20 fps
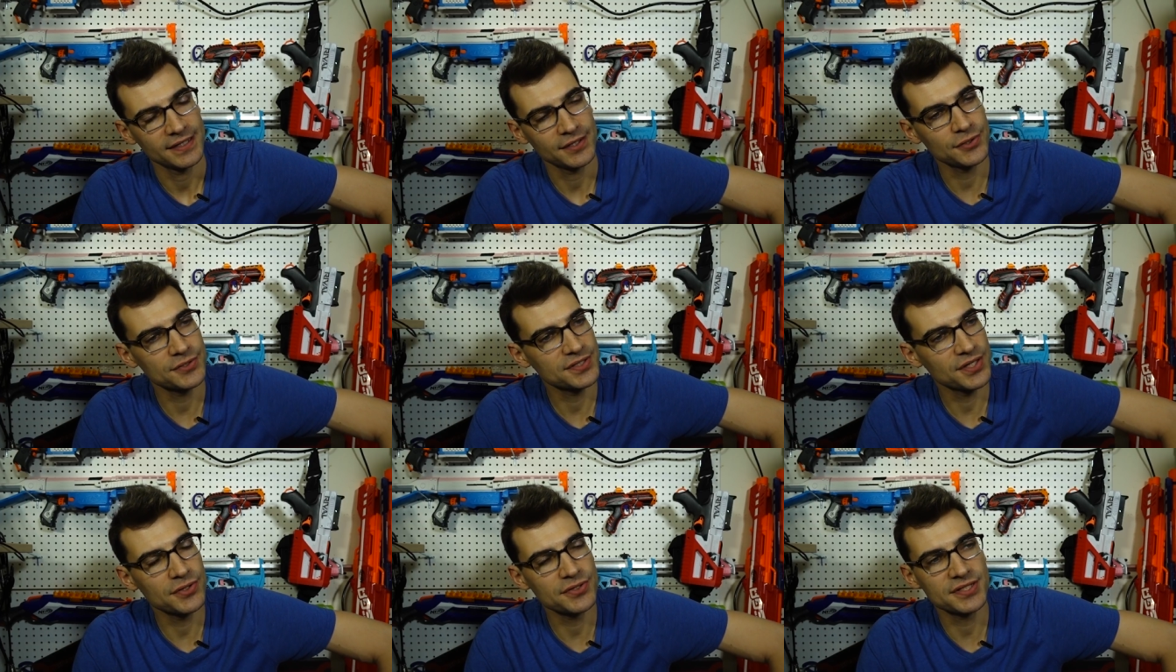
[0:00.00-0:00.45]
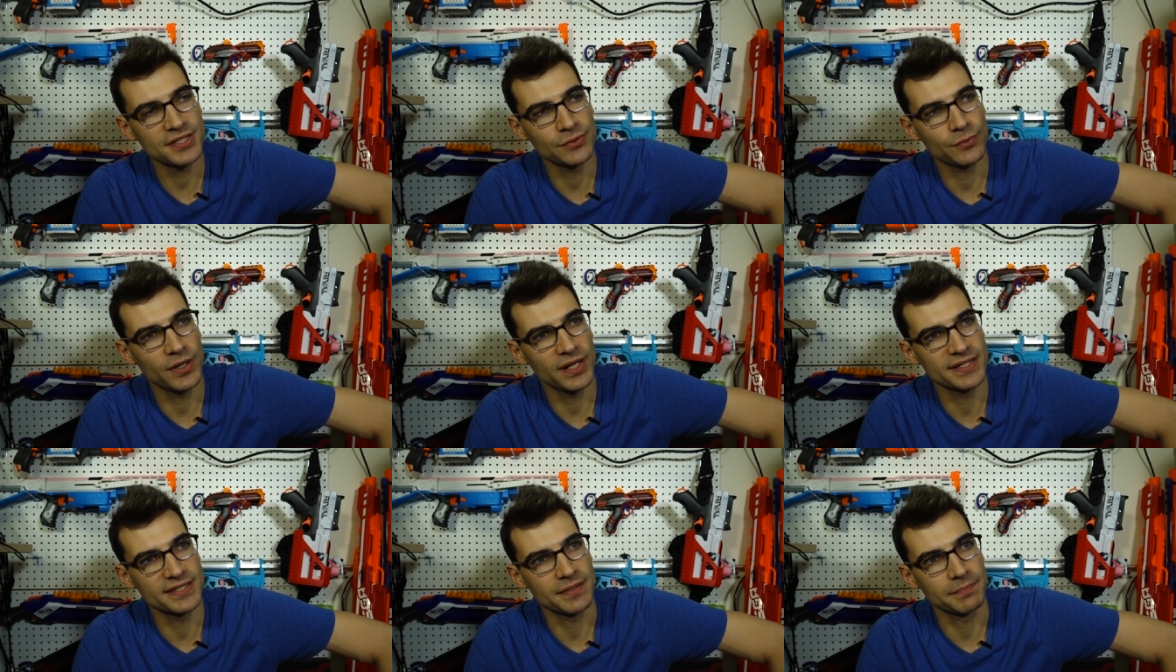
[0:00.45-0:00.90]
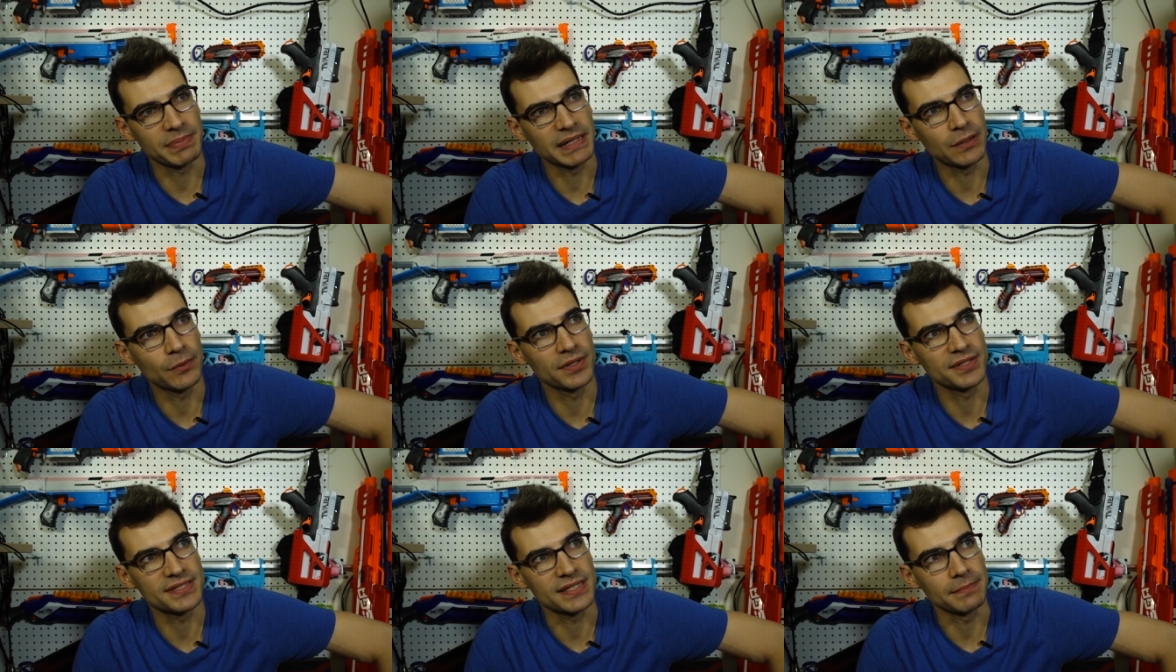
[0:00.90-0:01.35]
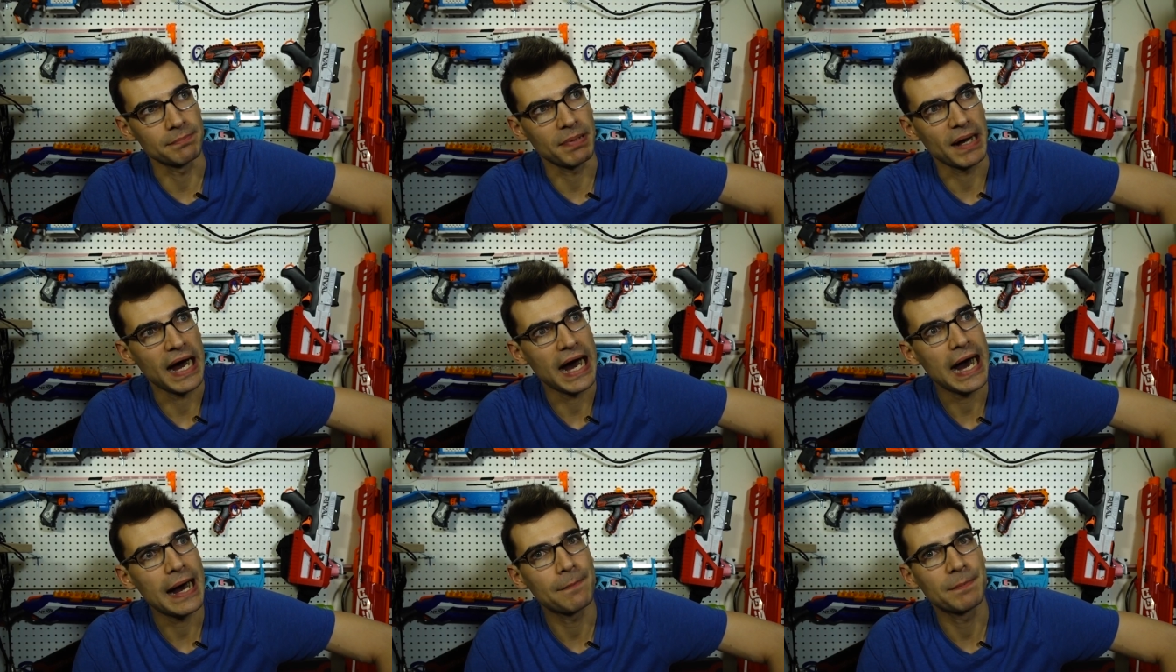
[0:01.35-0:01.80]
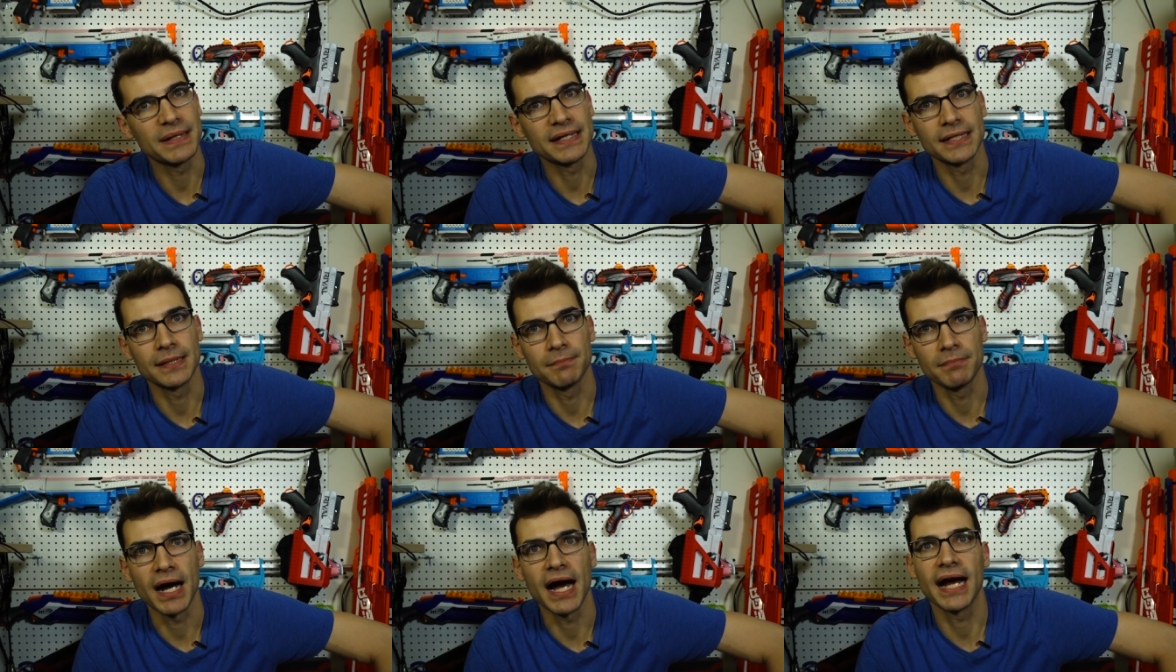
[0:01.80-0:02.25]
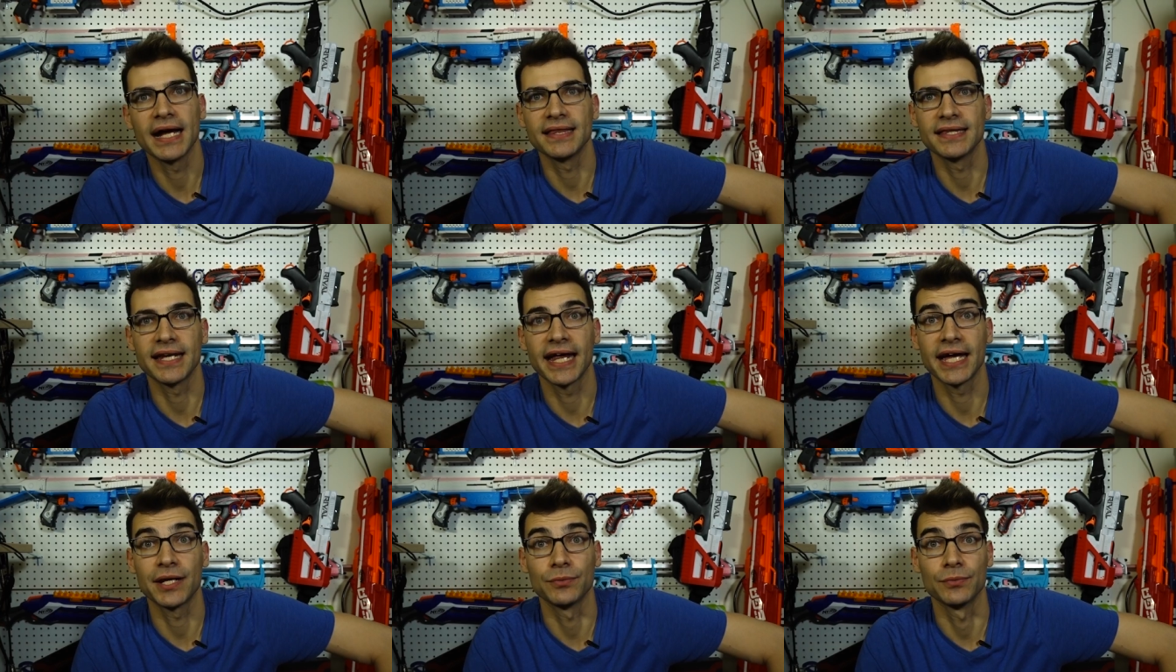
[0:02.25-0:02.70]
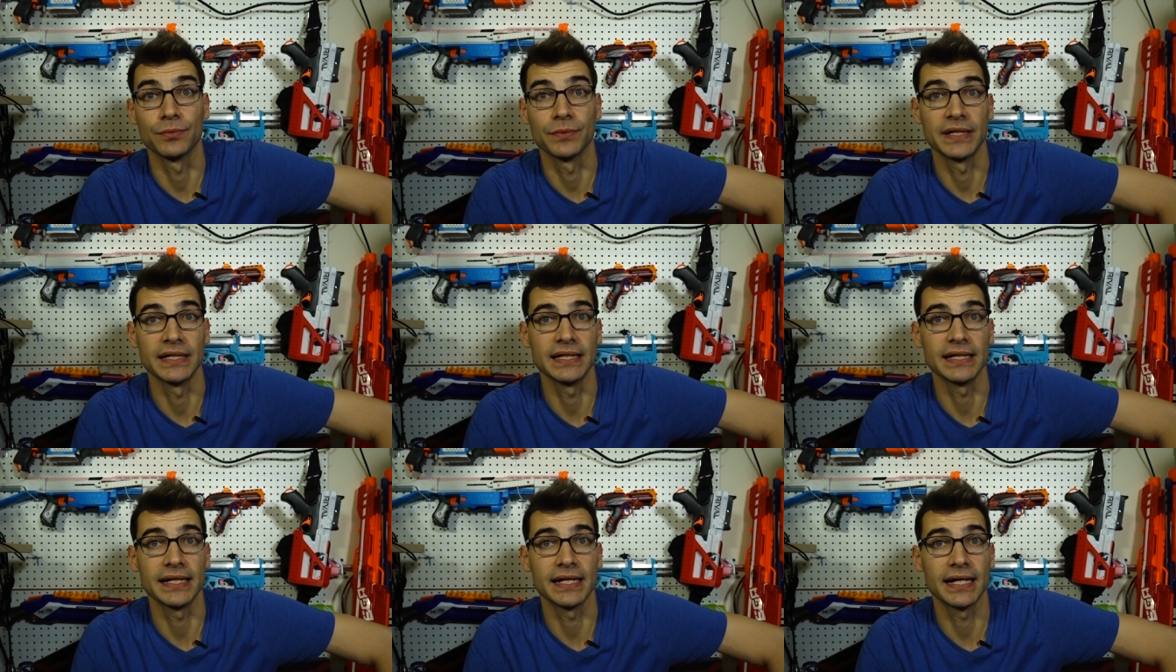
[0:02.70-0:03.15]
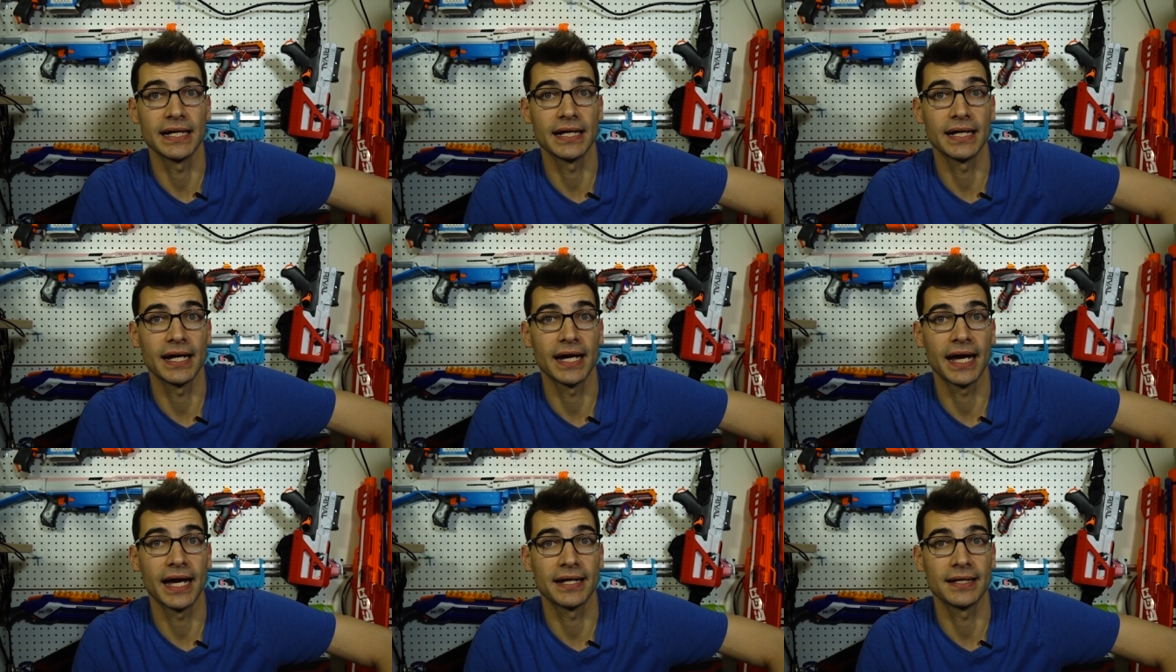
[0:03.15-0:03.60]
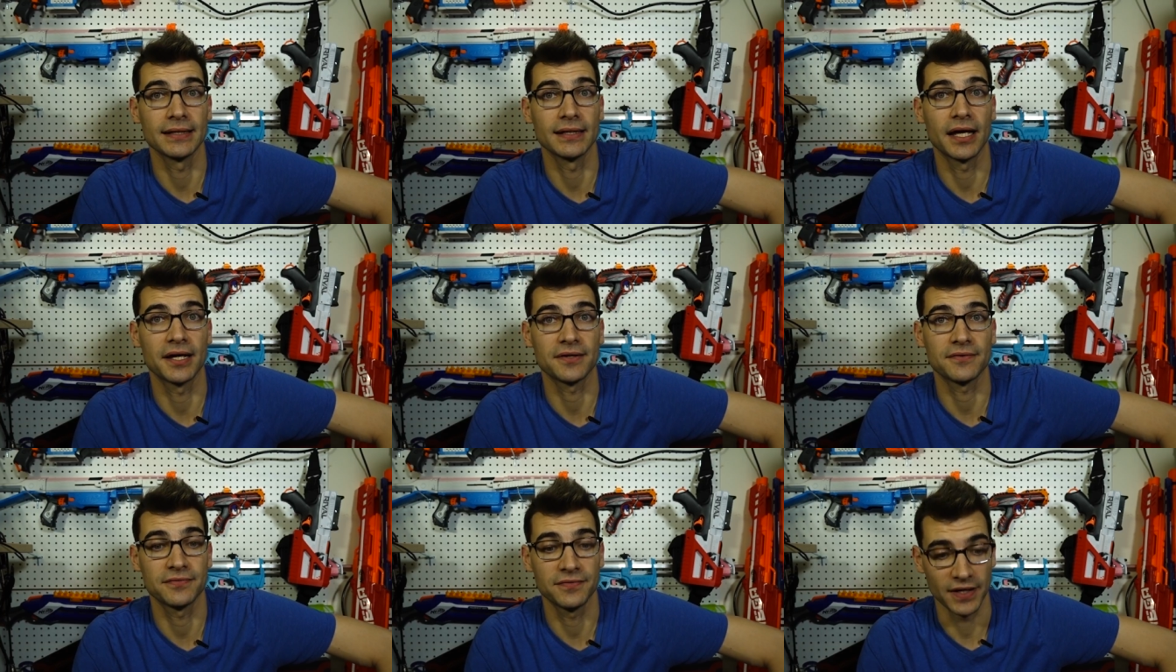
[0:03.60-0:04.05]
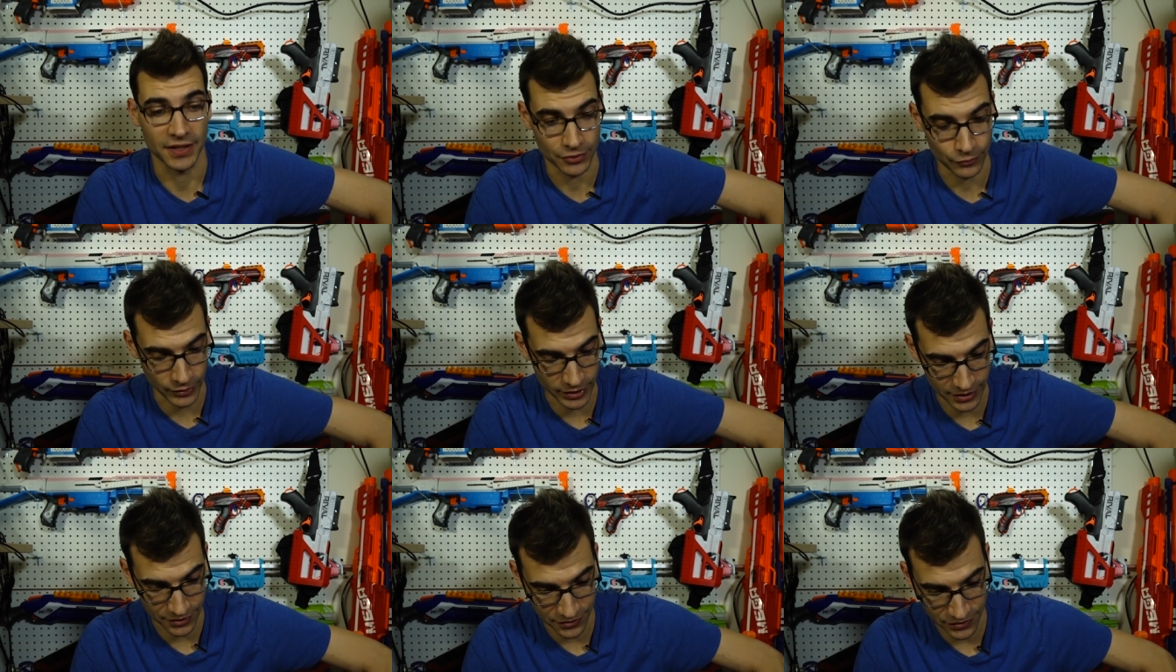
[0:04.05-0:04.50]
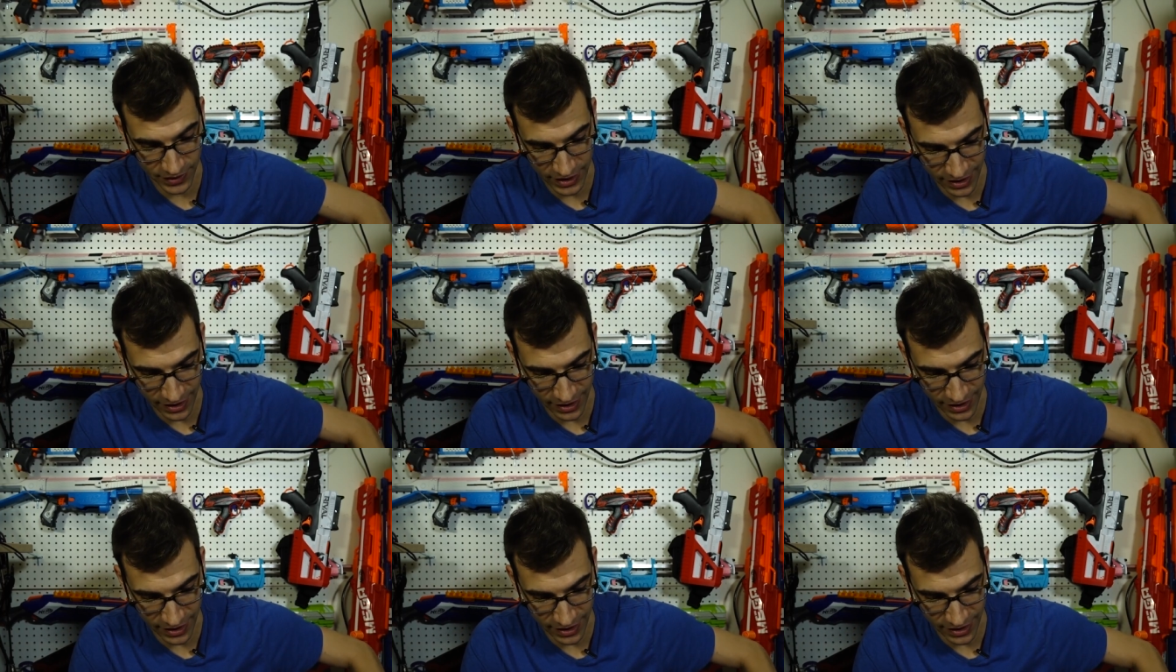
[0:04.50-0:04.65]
Those those are the ones, the big ones that pop into mind that I had really I had a lot of fun with.